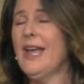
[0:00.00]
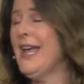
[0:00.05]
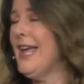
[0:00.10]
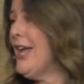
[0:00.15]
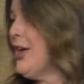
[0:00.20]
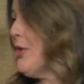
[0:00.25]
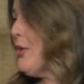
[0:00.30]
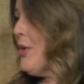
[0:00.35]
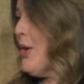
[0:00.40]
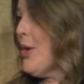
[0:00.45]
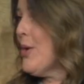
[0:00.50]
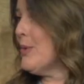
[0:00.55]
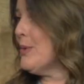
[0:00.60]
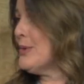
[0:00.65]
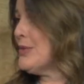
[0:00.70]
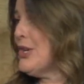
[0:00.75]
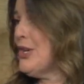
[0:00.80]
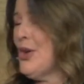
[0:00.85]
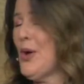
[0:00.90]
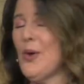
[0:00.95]

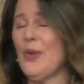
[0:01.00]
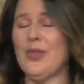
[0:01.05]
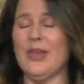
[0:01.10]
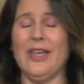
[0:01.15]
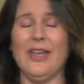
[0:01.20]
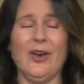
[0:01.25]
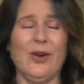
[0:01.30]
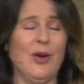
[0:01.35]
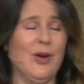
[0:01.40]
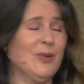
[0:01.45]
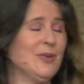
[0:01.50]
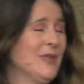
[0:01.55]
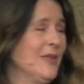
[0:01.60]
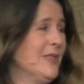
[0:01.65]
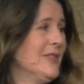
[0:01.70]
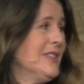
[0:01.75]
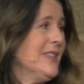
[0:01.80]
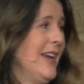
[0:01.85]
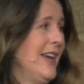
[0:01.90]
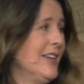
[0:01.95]
heroes, you know, the yes. heroes
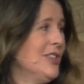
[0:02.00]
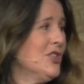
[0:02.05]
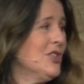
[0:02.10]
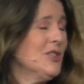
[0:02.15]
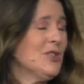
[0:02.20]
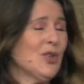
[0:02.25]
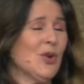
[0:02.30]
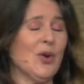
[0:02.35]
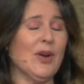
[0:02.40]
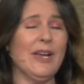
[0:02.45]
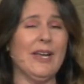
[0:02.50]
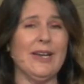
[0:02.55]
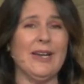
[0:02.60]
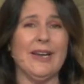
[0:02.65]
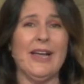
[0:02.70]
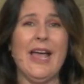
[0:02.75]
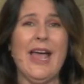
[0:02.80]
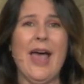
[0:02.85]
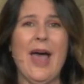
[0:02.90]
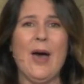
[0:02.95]
of stage and
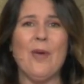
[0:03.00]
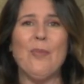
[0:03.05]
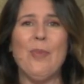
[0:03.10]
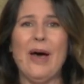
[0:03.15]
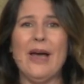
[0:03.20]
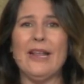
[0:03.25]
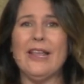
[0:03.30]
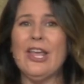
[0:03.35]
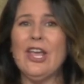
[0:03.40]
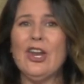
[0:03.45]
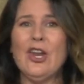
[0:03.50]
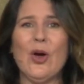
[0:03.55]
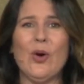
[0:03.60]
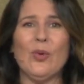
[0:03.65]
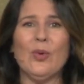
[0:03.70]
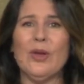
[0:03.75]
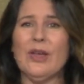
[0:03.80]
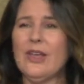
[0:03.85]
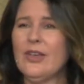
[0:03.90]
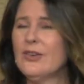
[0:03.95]
screen. But, you
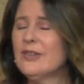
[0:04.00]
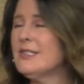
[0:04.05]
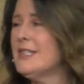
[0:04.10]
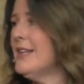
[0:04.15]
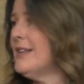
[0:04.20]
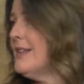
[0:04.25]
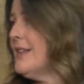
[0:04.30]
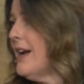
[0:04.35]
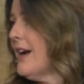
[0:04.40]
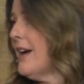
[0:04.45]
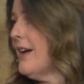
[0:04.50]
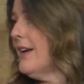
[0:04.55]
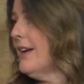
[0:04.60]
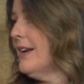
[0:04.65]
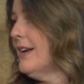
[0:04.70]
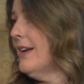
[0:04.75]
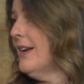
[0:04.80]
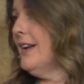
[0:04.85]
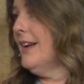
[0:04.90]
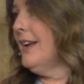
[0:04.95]
know, you sit there and,